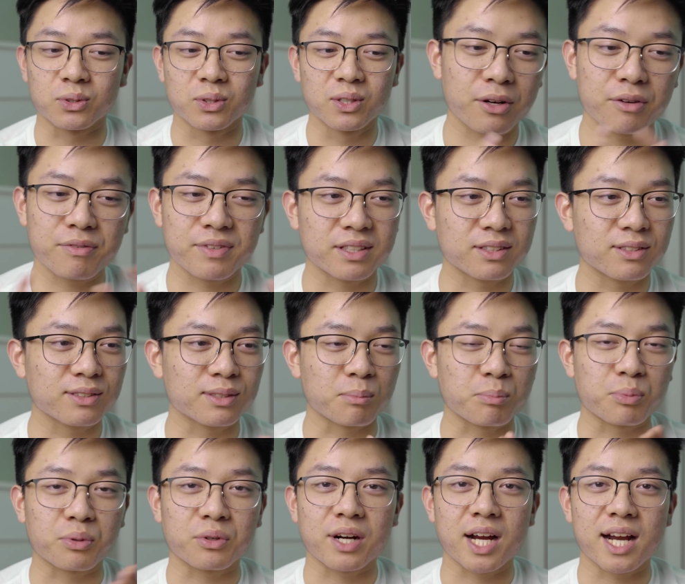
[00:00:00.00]
I don't know if you could do
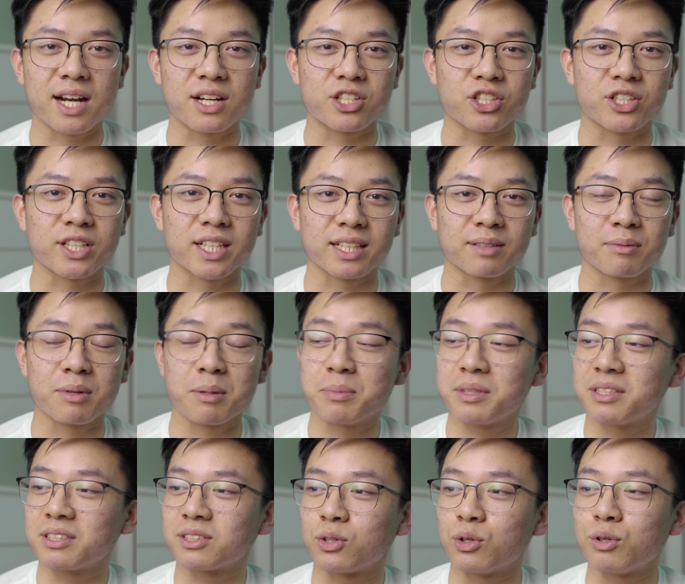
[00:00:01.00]
some prior training,
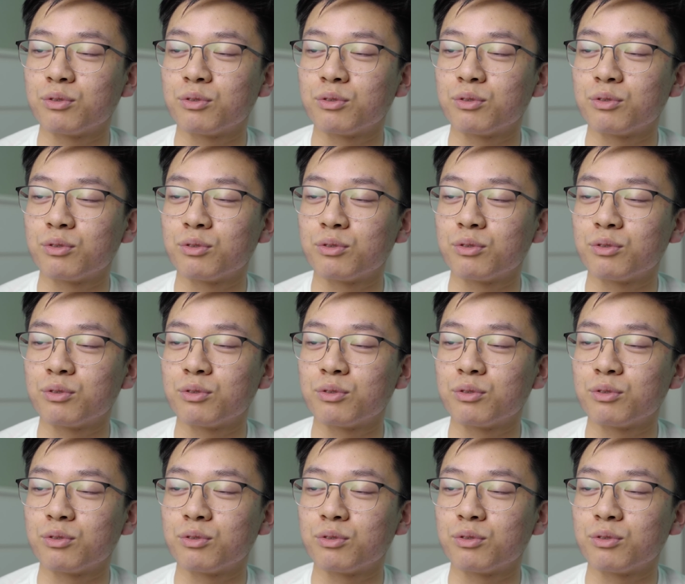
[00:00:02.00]
maybe just